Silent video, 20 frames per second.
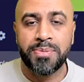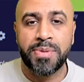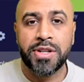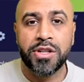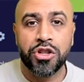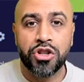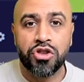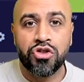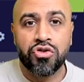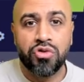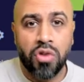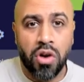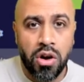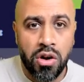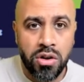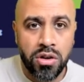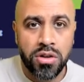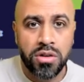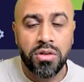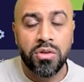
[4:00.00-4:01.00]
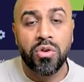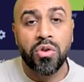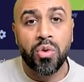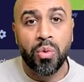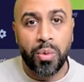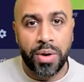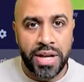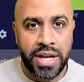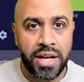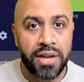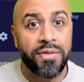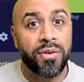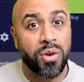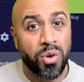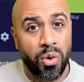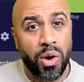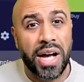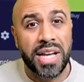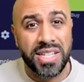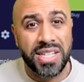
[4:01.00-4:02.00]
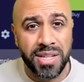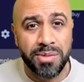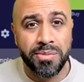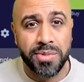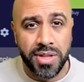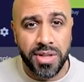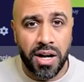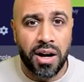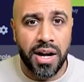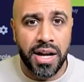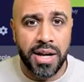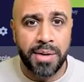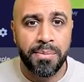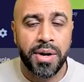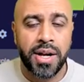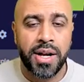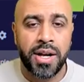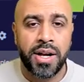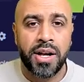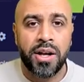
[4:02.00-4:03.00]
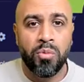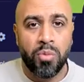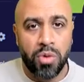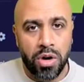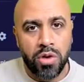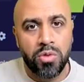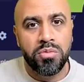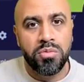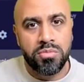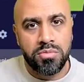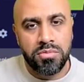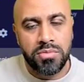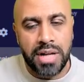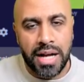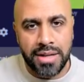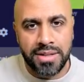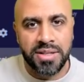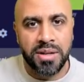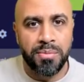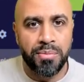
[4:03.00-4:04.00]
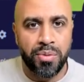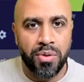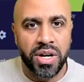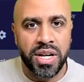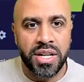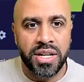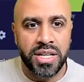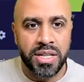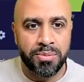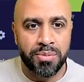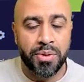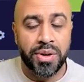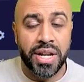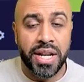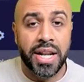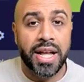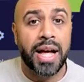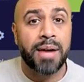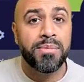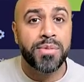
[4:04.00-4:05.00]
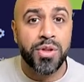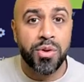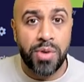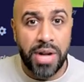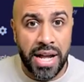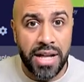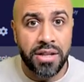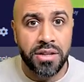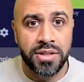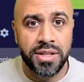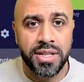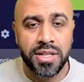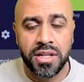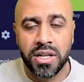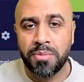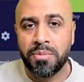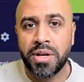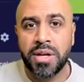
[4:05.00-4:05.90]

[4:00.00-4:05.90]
strong or weak for quite some time, well, at some point it's probably going to come to an end. There's going to be a